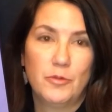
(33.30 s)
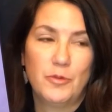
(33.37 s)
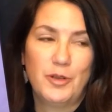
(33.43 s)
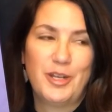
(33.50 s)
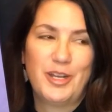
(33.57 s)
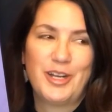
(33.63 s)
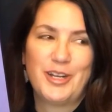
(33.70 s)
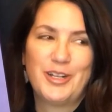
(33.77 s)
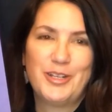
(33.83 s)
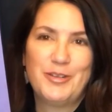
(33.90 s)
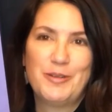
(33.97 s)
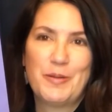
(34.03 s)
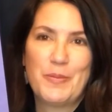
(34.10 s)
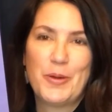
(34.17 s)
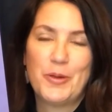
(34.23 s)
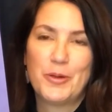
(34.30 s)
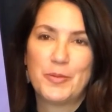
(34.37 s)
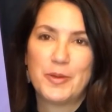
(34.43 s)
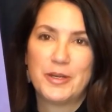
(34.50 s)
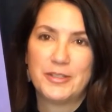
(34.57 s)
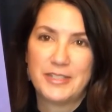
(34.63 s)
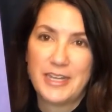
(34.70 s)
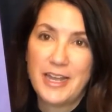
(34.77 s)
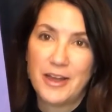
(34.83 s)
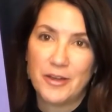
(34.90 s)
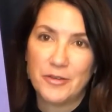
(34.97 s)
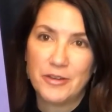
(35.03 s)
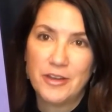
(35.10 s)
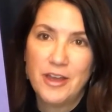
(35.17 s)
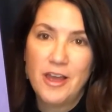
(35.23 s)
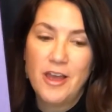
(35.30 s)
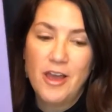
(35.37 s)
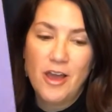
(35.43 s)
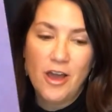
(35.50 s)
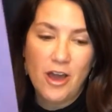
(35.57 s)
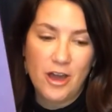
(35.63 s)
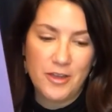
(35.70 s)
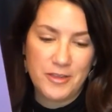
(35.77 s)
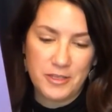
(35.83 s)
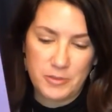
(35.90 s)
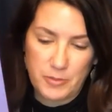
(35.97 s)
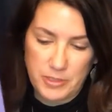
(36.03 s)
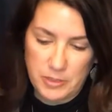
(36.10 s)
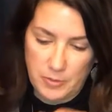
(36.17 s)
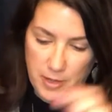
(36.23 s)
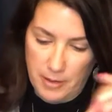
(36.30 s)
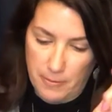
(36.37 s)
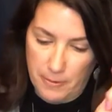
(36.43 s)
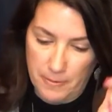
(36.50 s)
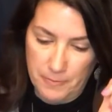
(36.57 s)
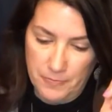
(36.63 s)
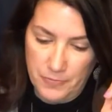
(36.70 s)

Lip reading: We're going to glue our polar bear down on this piece of paper.